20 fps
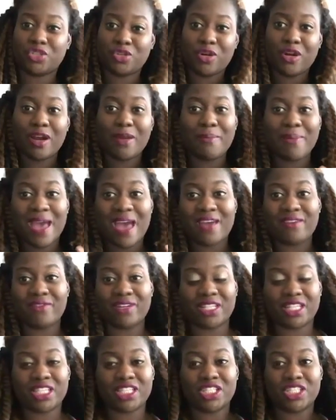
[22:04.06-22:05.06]
your bad
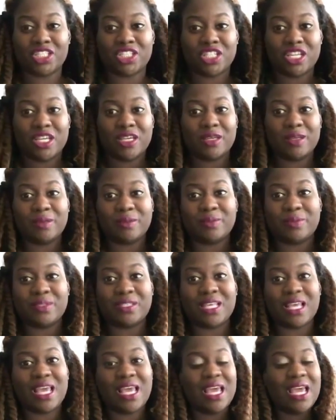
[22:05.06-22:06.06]

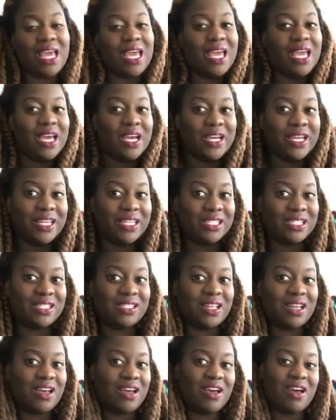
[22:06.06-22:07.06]
relationships and
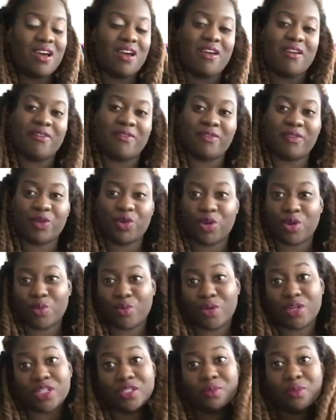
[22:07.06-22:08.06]
stuff, or
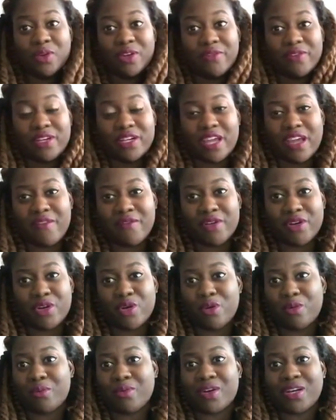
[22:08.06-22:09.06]
worst boyfriend ever,
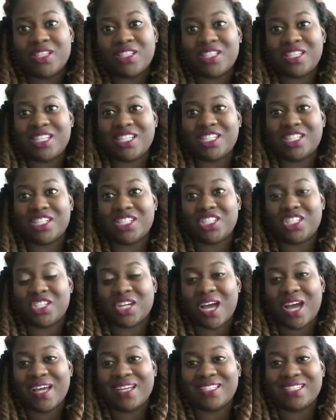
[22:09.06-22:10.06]
or boys that just
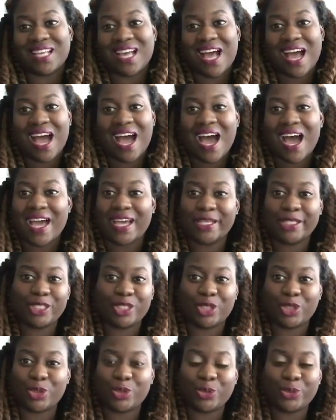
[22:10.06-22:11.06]
try to
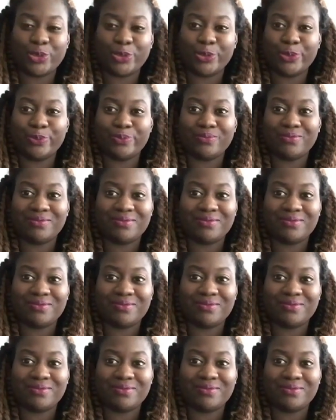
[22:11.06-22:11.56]
hide you,